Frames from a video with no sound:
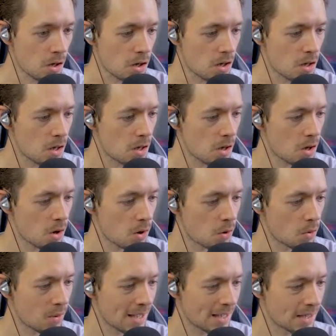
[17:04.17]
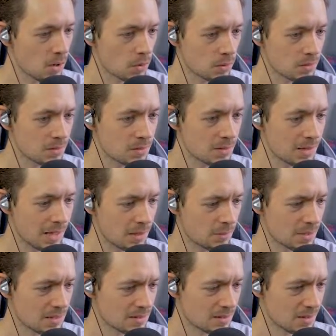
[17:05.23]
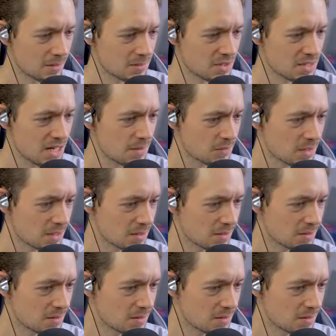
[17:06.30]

oh, hang on. How do I... I've staved it.